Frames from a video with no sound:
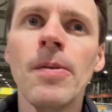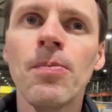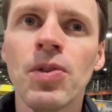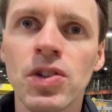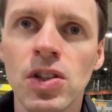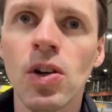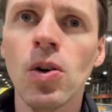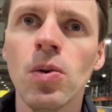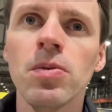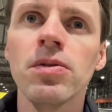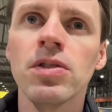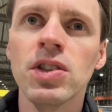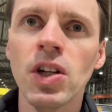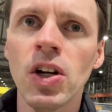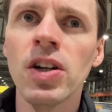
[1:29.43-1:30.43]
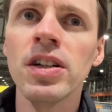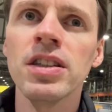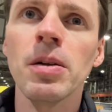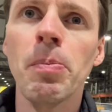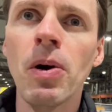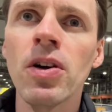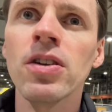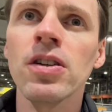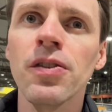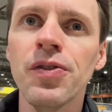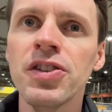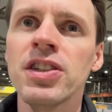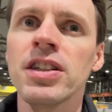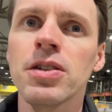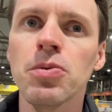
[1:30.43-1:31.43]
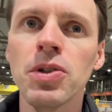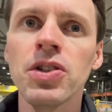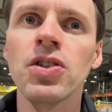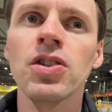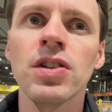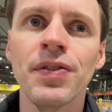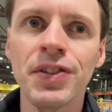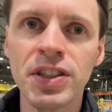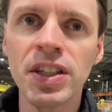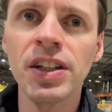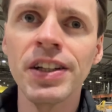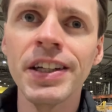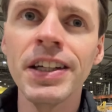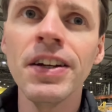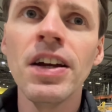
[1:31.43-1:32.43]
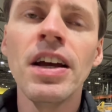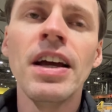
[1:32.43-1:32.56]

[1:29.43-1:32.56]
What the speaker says: So CERN is a particle physics research facility,